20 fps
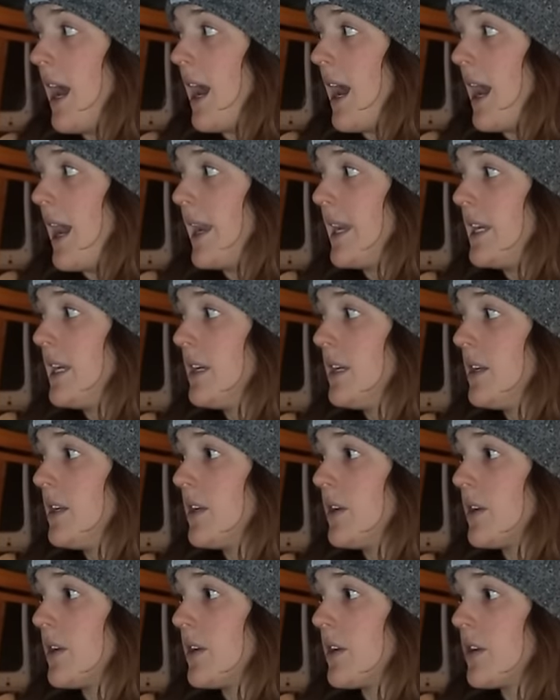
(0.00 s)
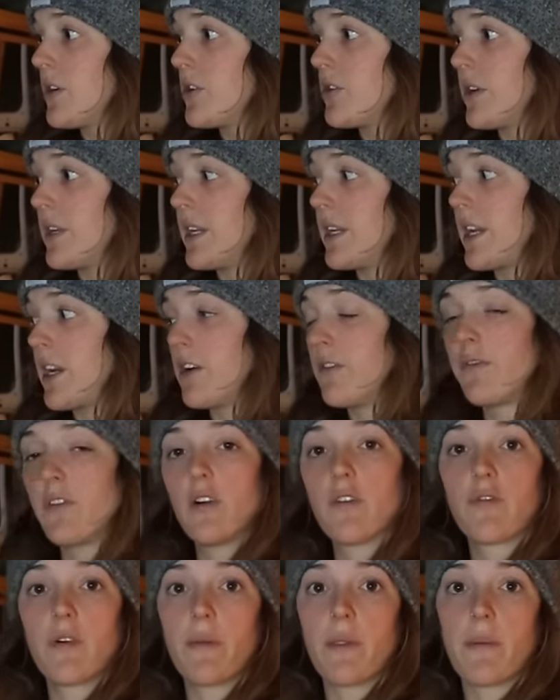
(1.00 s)
I created
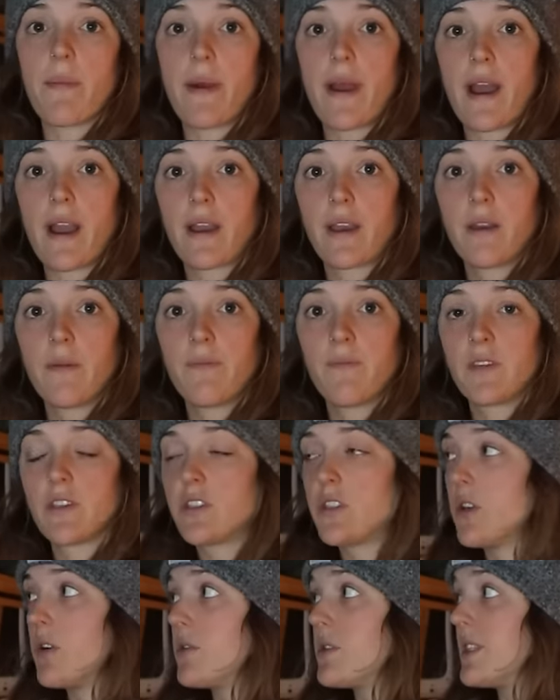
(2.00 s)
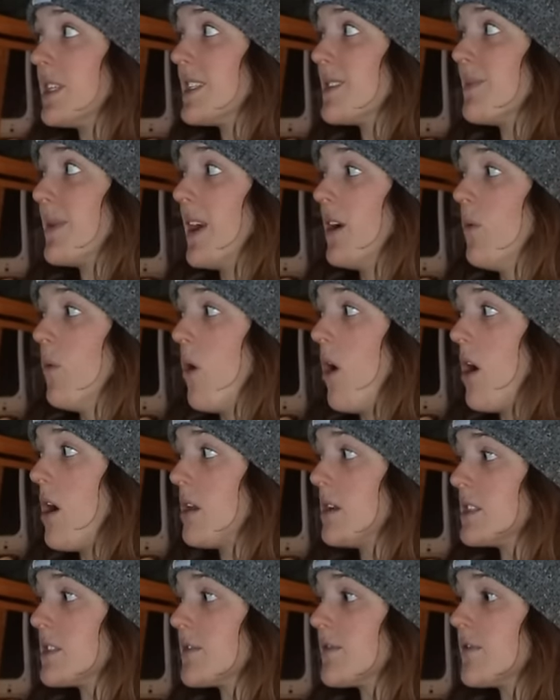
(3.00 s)
airflow from the back. So since my
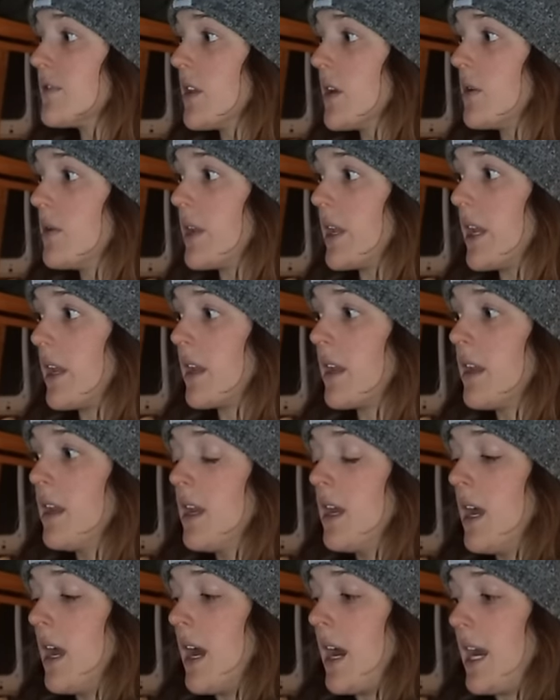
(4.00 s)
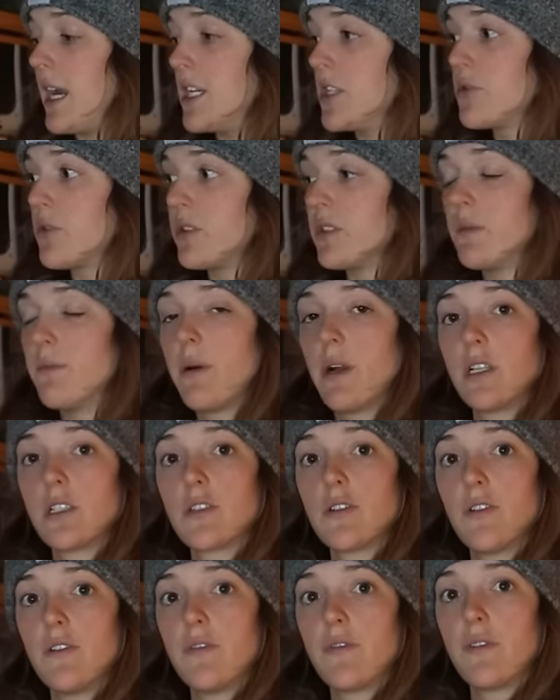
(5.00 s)
wall is floating, I drilled a
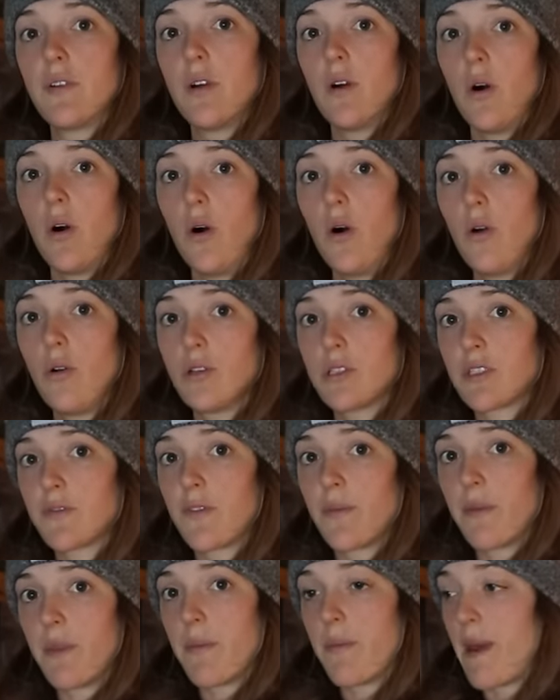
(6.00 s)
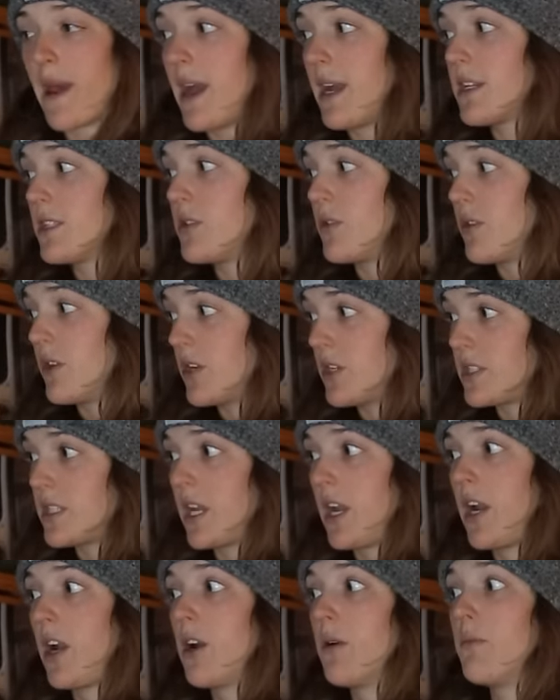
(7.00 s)
bunch of holes from the back, so there's
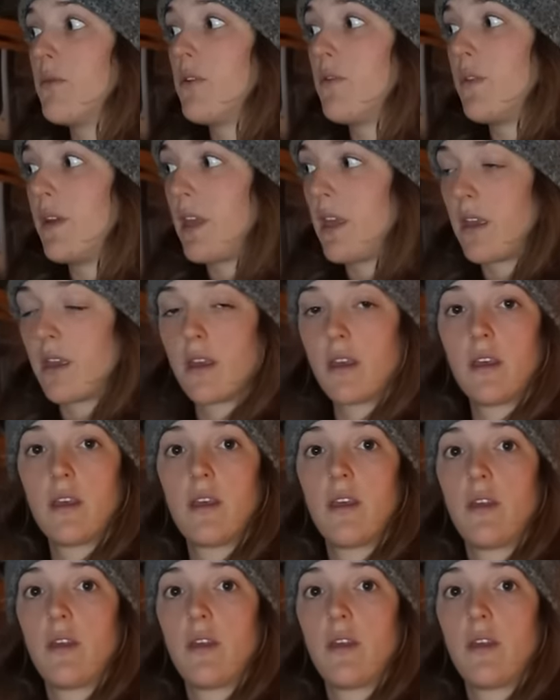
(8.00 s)
air moving